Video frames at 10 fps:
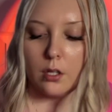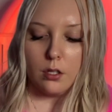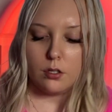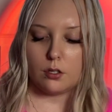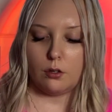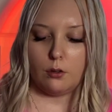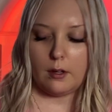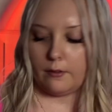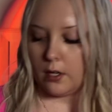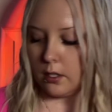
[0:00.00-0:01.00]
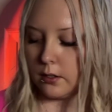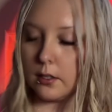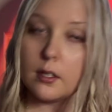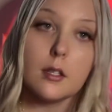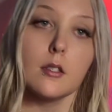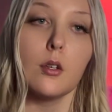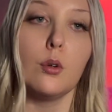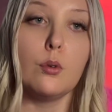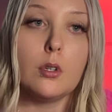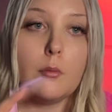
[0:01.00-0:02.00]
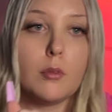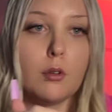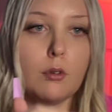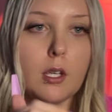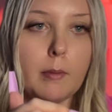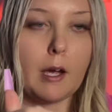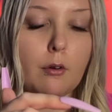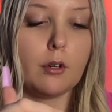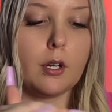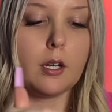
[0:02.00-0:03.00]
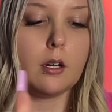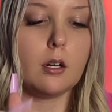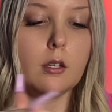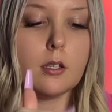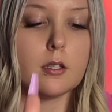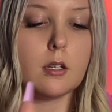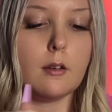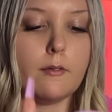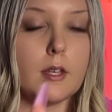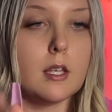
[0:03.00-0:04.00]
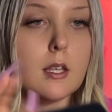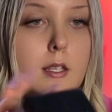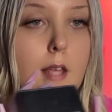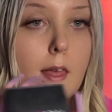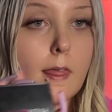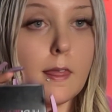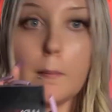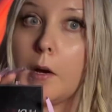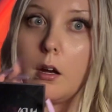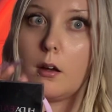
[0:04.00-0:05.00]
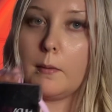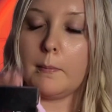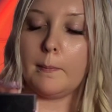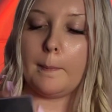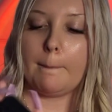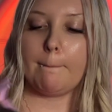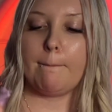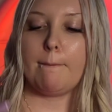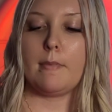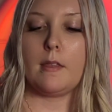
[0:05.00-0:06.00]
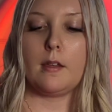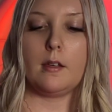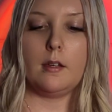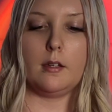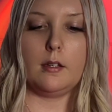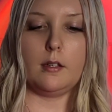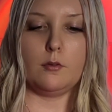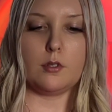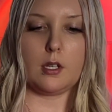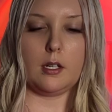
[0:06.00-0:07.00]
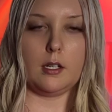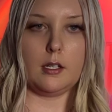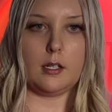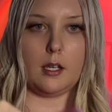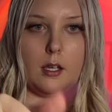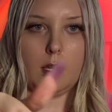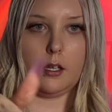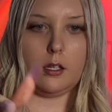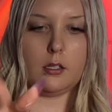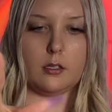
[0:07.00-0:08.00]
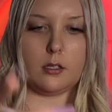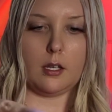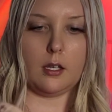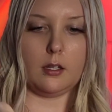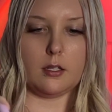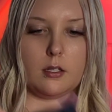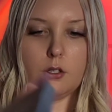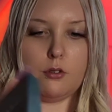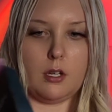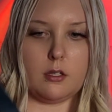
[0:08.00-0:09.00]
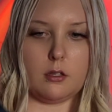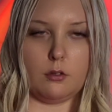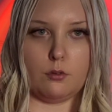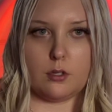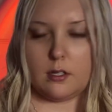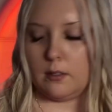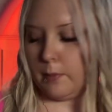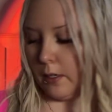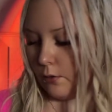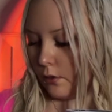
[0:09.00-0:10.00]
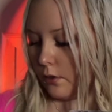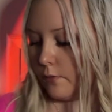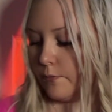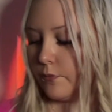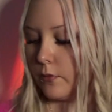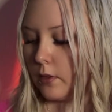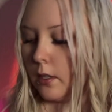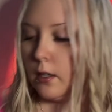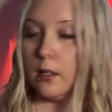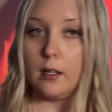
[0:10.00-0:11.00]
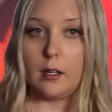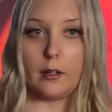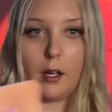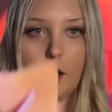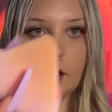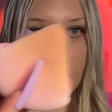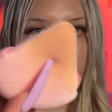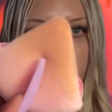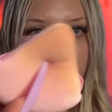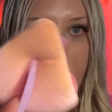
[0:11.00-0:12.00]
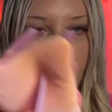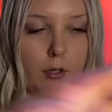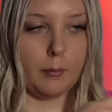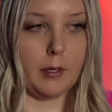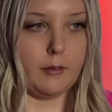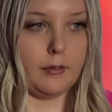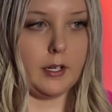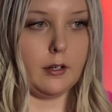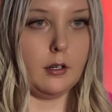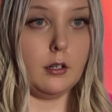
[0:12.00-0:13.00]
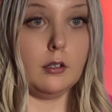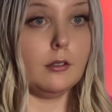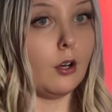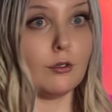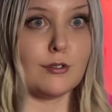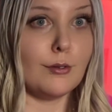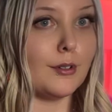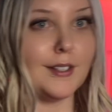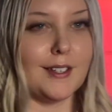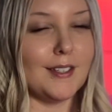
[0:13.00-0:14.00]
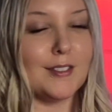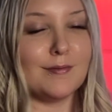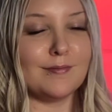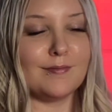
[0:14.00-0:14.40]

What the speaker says: So I've got this Huda Beauty powder here. This stuff is the bomb. I'm just gonna take it, and this is a translucent powder. I got our little powder puff here, also clean.